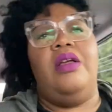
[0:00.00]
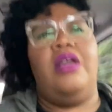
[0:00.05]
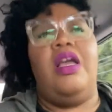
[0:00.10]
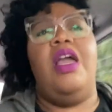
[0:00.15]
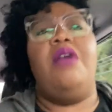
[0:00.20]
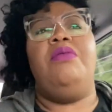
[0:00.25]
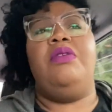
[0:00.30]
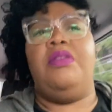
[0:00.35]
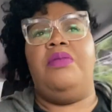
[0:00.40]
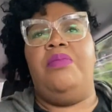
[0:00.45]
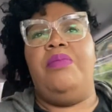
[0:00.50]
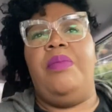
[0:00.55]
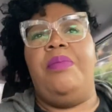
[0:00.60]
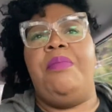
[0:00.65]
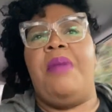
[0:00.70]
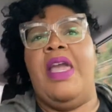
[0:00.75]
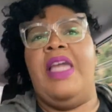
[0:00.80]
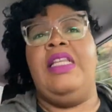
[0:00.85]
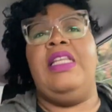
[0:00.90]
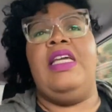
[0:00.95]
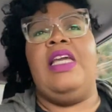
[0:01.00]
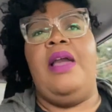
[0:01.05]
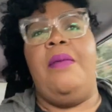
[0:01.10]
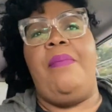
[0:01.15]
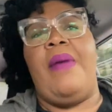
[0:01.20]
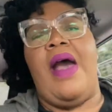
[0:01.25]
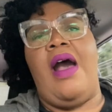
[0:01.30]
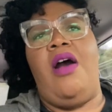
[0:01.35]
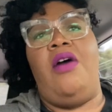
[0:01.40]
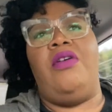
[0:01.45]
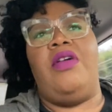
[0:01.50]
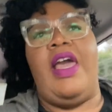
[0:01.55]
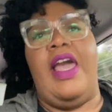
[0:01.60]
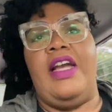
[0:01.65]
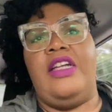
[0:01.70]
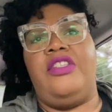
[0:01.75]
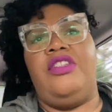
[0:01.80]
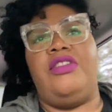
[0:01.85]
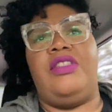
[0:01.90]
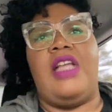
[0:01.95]
It was mainly about
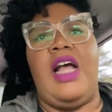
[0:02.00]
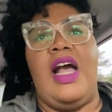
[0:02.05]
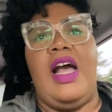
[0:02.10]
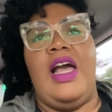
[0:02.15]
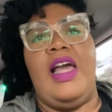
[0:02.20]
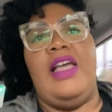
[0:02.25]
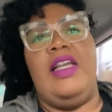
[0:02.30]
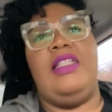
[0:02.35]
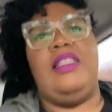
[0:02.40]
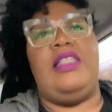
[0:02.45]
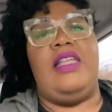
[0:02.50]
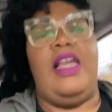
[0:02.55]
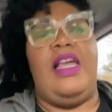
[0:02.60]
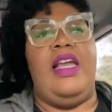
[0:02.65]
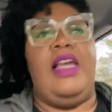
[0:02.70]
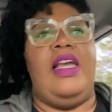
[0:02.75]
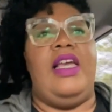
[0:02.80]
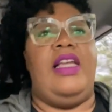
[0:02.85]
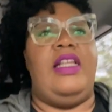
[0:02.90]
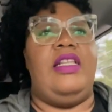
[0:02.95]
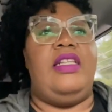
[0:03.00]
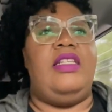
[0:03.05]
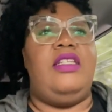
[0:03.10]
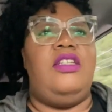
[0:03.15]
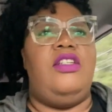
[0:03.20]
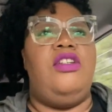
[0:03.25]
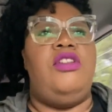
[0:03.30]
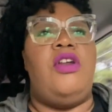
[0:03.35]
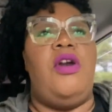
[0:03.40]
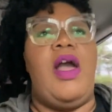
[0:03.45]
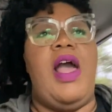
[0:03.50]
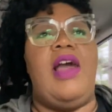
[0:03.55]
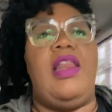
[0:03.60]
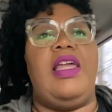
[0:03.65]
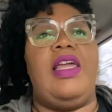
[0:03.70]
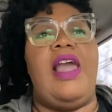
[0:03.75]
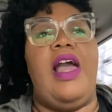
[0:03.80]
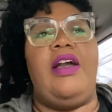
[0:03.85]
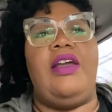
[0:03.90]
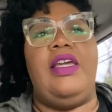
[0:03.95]
exercise and, how
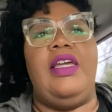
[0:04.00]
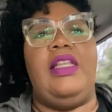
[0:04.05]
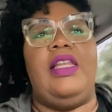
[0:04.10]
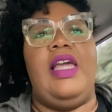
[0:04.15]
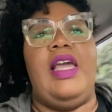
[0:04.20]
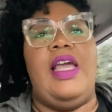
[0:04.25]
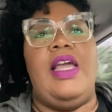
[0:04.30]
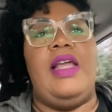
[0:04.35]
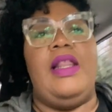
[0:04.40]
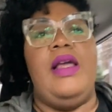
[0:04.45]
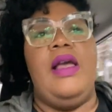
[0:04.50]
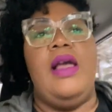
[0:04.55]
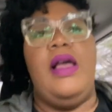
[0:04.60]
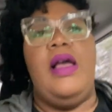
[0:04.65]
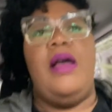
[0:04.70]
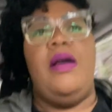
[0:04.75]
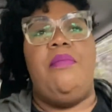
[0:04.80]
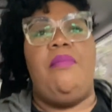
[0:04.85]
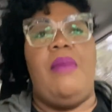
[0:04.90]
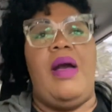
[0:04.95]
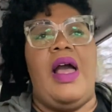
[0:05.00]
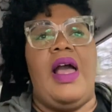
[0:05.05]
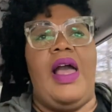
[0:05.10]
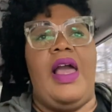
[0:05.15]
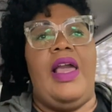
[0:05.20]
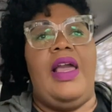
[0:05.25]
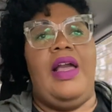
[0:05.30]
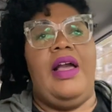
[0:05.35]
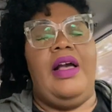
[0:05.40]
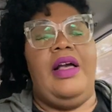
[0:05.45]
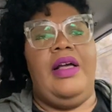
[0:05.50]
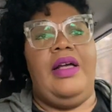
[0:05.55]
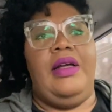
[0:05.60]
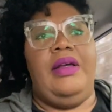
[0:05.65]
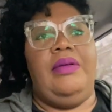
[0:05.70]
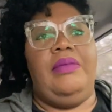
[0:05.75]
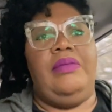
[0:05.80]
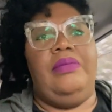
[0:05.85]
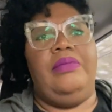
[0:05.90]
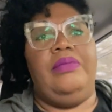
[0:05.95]
to calculate my
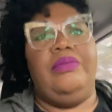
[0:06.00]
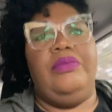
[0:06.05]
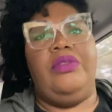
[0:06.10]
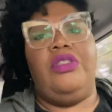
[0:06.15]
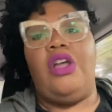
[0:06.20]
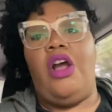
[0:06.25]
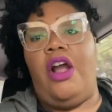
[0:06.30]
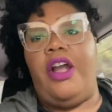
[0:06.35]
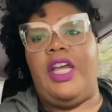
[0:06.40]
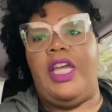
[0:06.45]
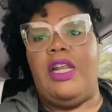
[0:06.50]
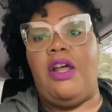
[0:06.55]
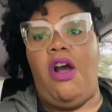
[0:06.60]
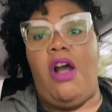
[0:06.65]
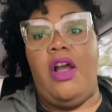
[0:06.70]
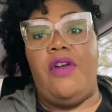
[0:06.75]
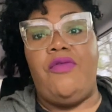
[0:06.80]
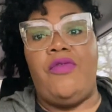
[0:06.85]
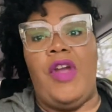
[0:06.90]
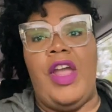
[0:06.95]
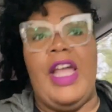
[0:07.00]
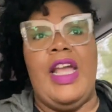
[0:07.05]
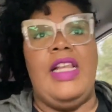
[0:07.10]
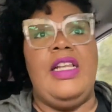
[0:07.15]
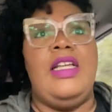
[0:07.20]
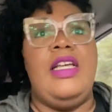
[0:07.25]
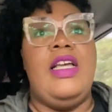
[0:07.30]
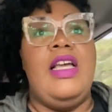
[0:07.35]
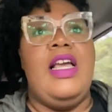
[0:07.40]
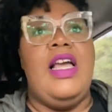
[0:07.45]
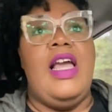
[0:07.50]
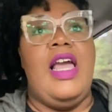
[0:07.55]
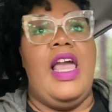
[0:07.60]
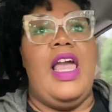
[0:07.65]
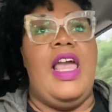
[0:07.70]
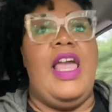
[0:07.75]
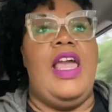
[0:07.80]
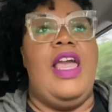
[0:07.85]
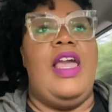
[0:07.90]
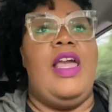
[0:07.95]
target heart rate
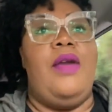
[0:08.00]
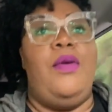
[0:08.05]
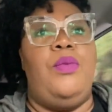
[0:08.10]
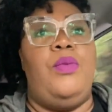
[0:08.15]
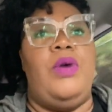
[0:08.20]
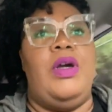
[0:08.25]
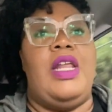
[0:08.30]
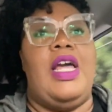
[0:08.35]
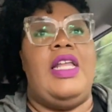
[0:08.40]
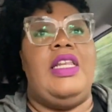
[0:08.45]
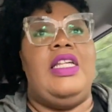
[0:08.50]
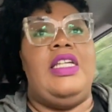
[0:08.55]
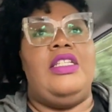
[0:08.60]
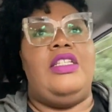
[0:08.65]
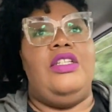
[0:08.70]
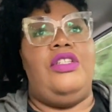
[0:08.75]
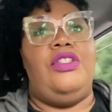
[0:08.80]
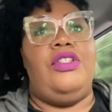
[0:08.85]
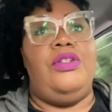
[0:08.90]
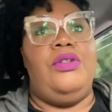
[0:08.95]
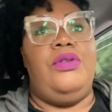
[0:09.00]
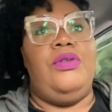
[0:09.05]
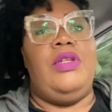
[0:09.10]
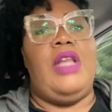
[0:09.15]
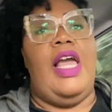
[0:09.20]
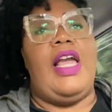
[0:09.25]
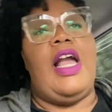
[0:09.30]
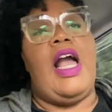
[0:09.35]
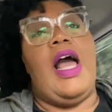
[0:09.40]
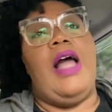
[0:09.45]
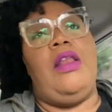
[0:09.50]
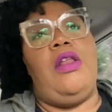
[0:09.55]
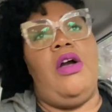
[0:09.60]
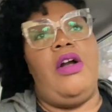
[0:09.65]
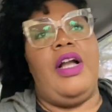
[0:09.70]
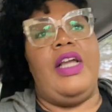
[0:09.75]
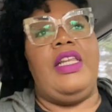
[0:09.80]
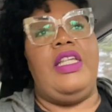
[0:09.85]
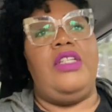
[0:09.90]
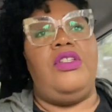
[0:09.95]
and what I need to do, like how
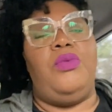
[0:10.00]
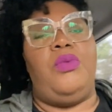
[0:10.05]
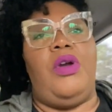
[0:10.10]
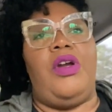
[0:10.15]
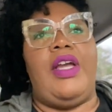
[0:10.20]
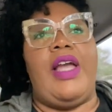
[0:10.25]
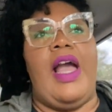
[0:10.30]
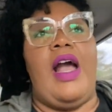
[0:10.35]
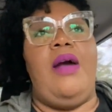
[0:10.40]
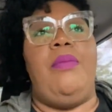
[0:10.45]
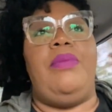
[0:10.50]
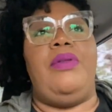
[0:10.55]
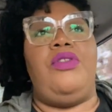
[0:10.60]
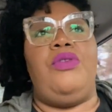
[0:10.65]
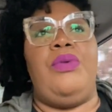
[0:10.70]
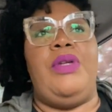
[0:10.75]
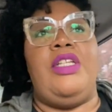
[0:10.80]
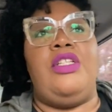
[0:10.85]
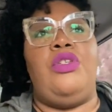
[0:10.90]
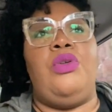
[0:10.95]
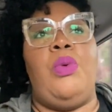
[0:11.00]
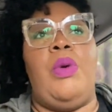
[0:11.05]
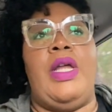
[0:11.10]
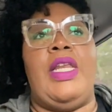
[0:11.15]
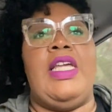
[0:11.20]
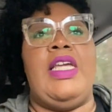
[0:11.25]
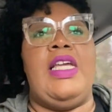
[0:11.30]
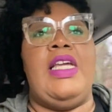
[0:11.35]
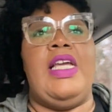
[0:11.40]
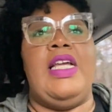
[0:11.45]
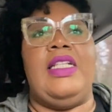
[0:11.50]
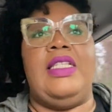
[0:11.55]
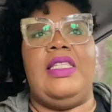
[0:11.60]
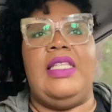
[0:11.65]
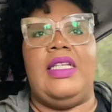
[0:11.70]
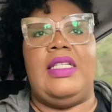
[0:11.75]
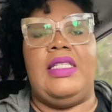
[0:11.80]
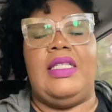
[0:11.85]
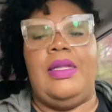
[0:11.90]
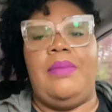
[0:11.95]
long I need to work out, between 20 and
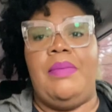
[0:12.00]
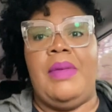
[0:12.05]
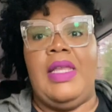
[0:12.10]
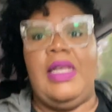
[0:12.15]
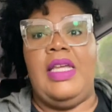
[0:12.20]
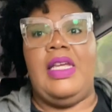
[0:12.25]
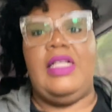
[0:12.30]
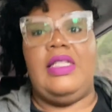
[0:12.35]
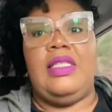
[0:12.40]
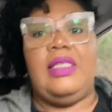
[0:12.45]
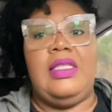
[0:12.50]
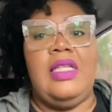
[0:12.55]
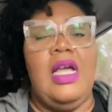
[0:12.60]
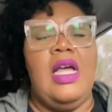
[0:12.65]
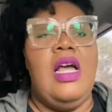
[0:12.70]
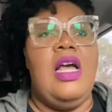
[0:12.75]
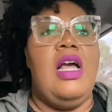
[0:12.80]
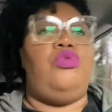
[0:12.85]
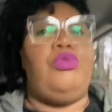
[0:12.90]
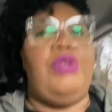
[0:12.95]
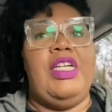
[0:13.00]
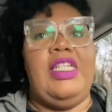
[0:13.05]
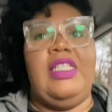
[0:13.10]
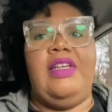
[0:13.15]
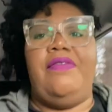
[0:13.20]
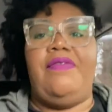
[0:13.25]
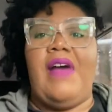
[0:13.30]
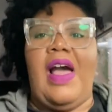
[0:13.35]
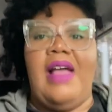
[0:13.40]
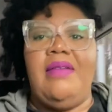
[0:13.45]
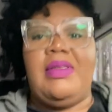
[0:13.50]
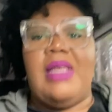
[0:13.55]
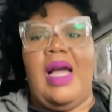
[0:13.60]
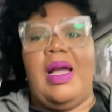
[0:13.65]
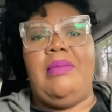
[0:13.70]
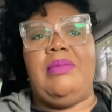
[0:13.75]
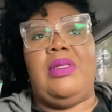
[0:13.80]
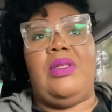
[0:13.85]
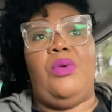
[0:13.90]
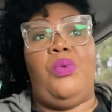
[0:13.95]
60 minutes, 3 to 5
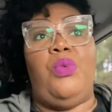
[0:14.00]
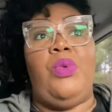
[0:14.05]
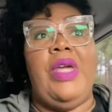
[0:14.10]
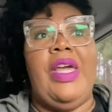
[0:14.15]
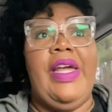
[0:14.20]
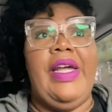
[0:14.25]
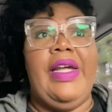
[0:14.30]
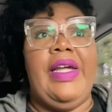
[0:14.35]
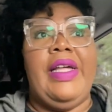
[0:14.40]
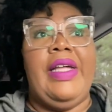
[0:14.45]
times a week.